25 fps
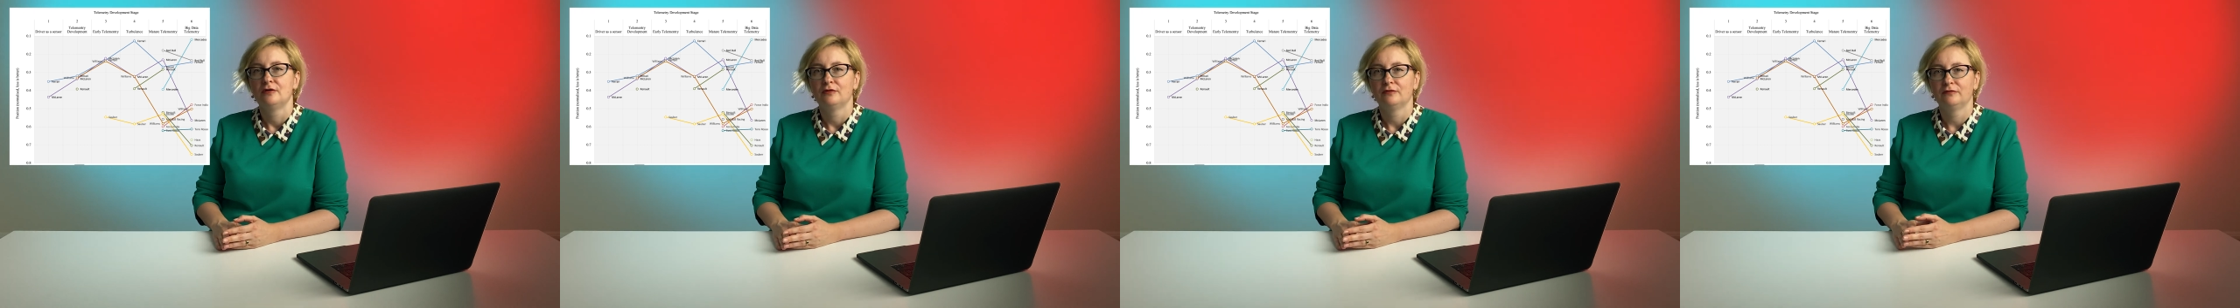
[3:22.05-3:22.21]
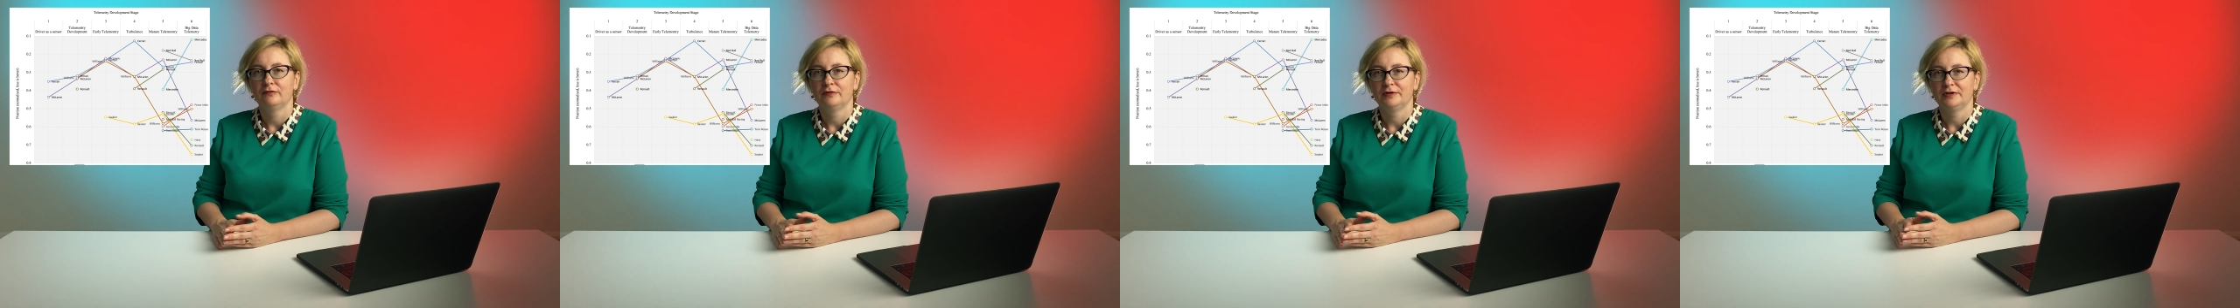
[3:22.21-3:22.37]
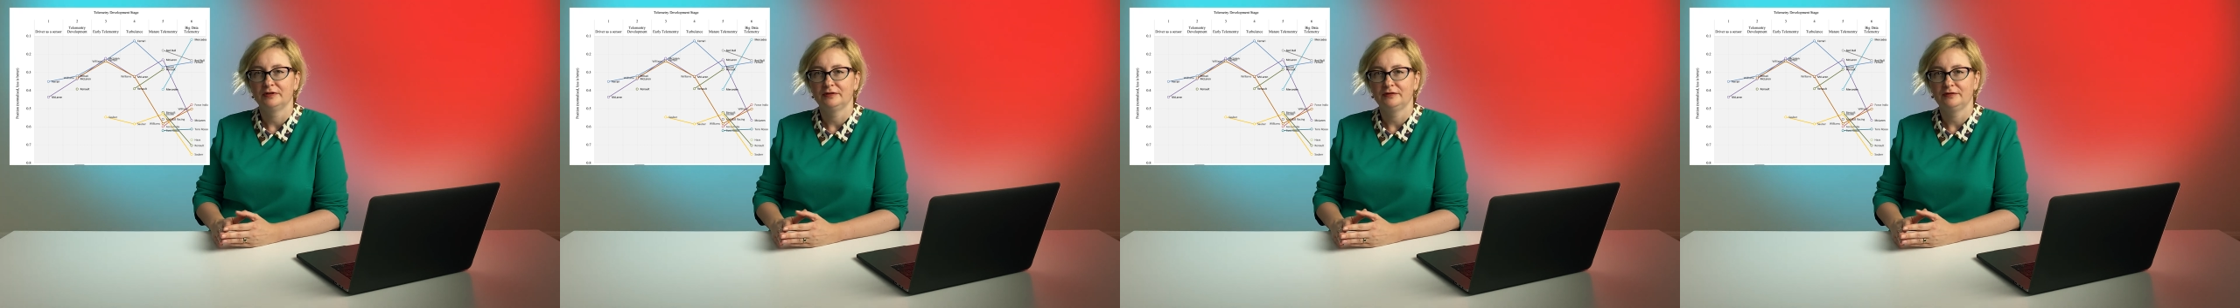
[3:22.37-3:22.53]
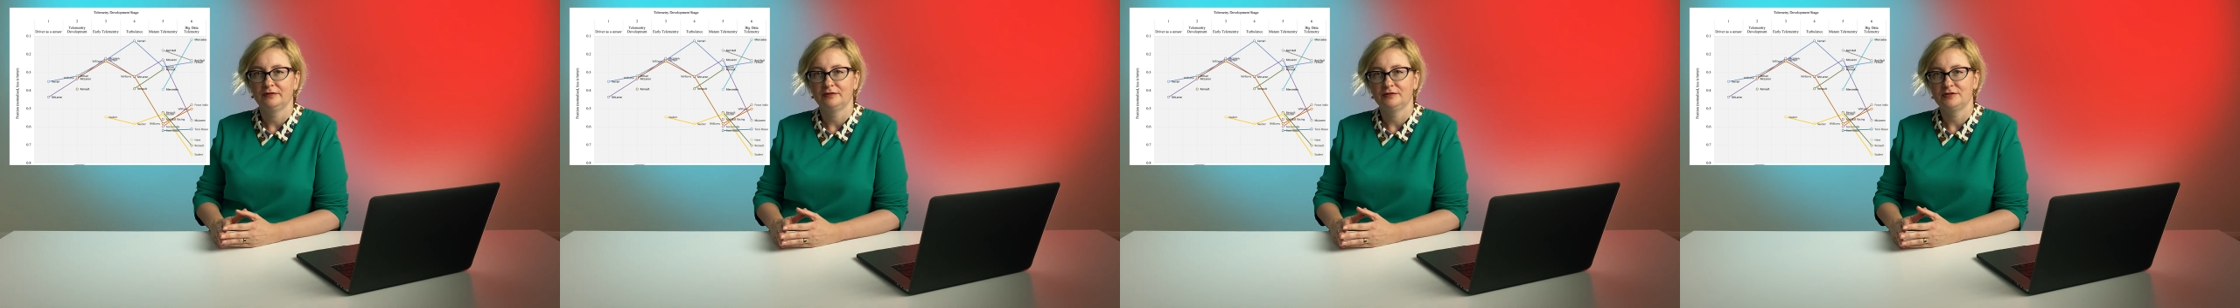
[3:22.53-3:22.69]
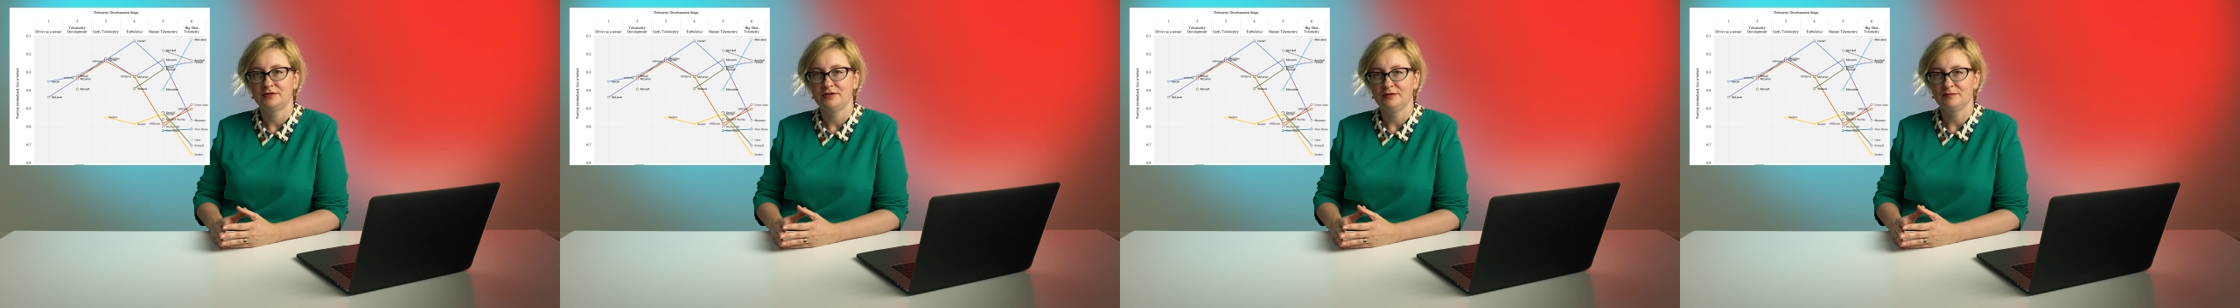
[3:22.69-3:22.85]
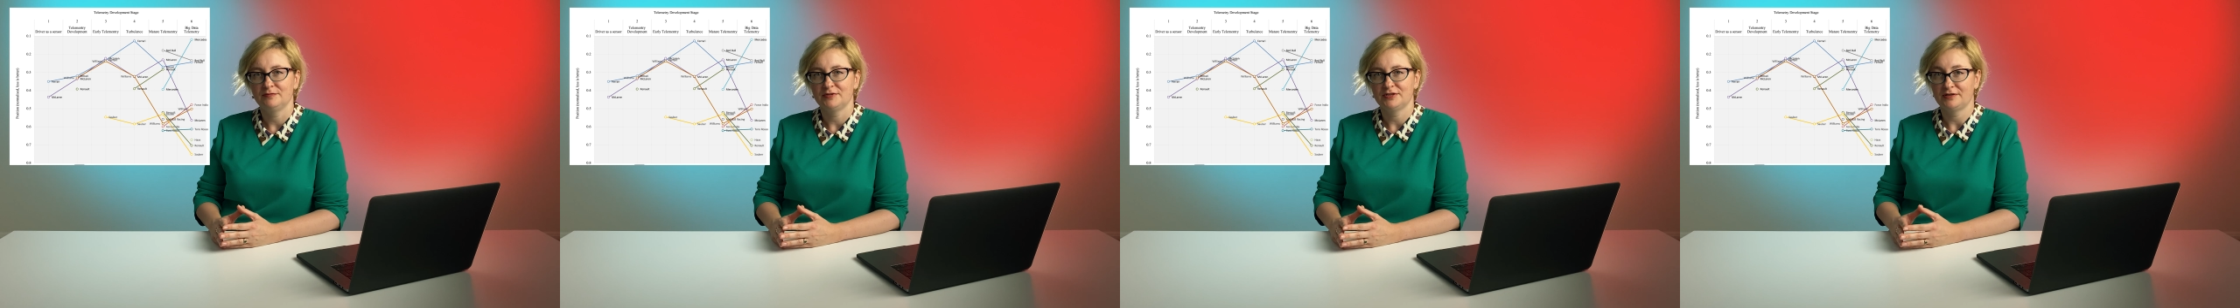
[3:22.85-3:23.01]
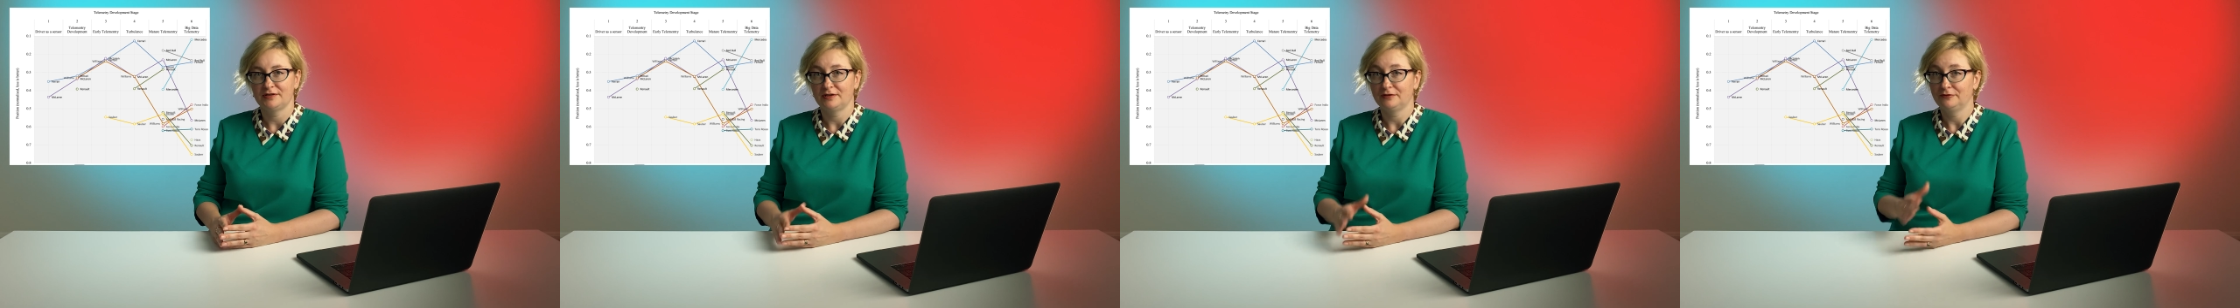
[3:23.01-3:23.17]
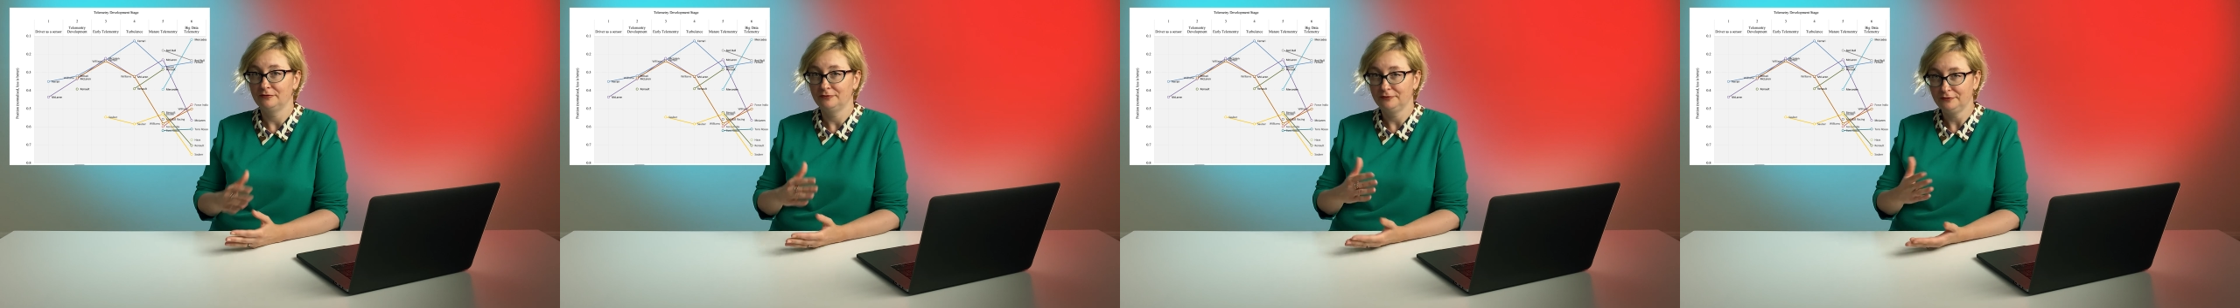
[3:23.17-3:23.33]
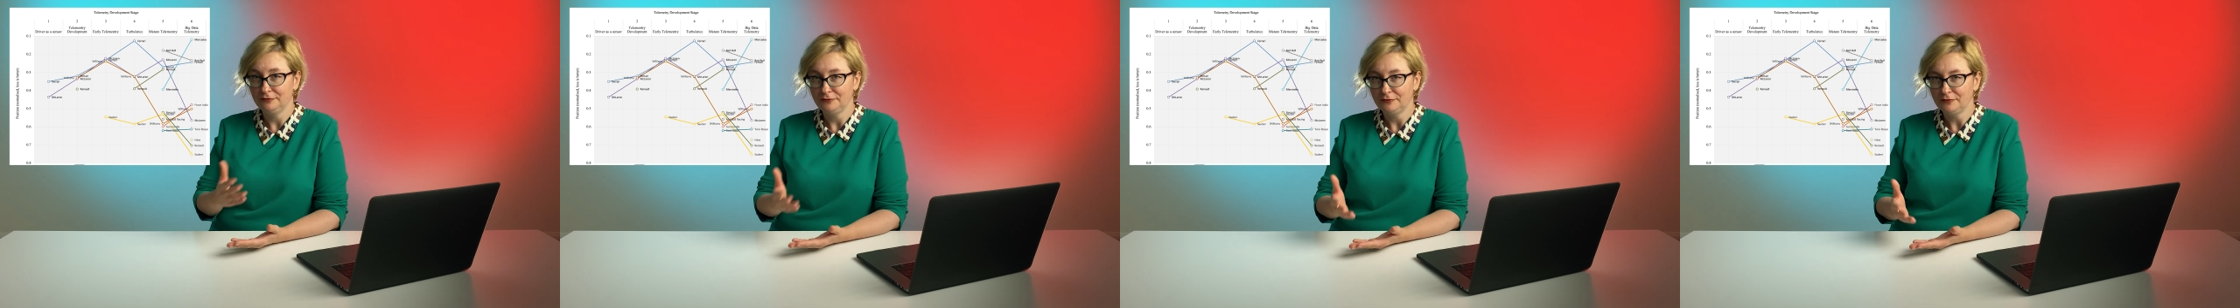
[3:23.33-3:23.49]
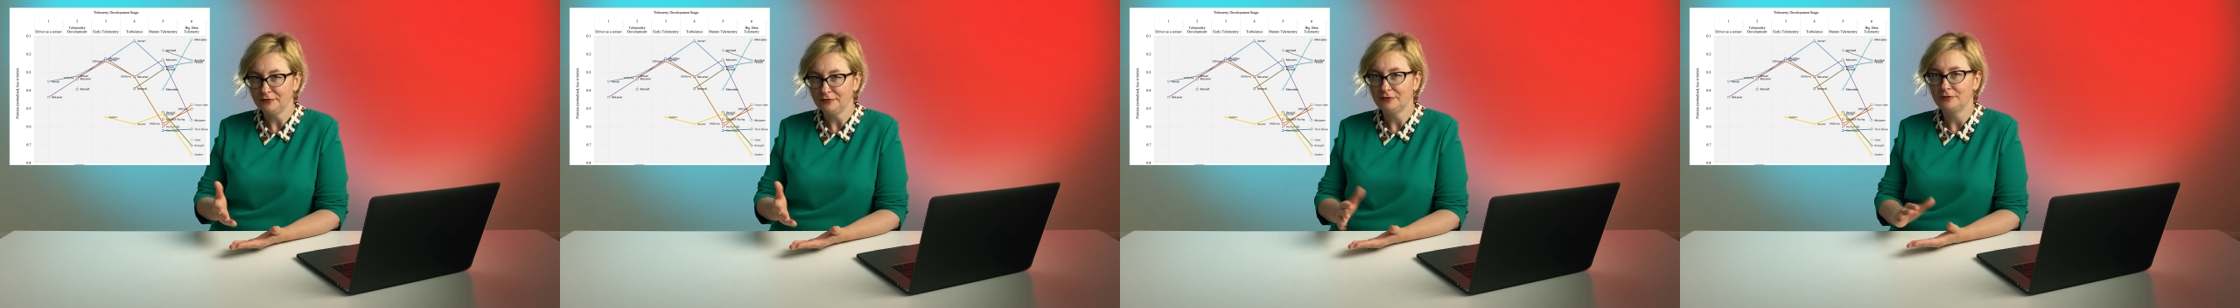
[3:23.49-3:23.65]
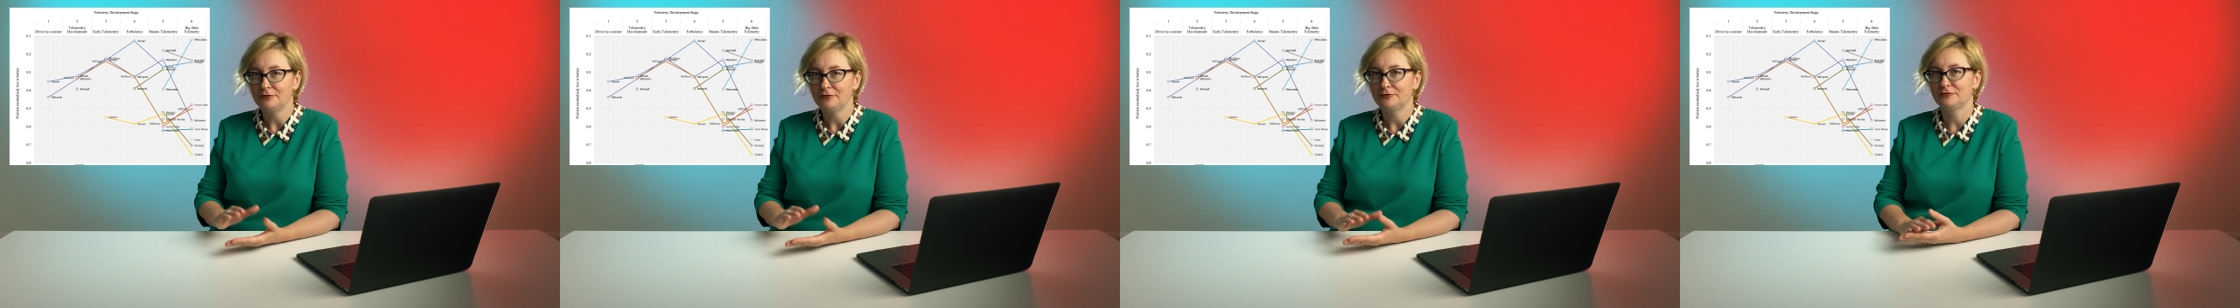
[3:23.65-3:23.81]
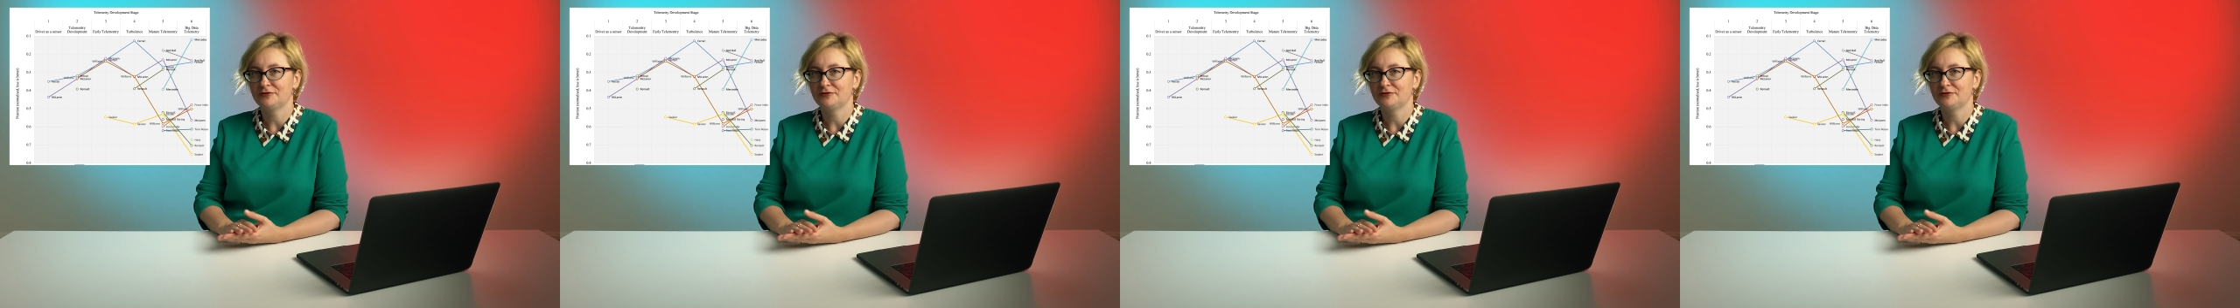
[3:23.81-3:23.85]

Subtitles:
with teams that do not